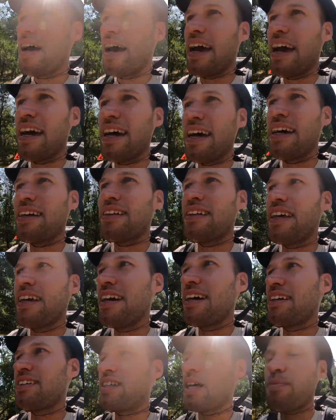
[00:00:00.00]
and
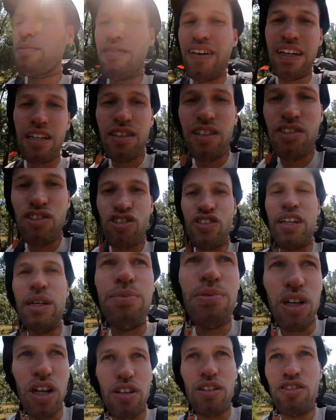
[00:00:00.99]
they separated the
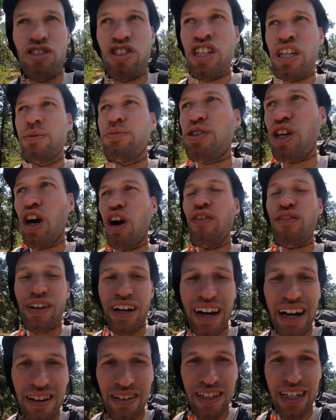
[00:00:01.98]
jeeps over
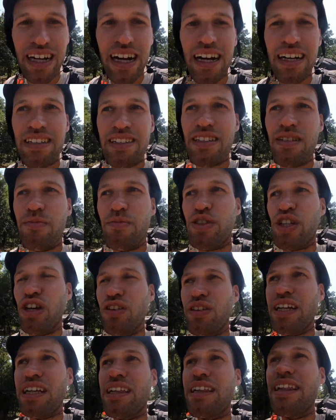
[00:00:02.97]
areas so that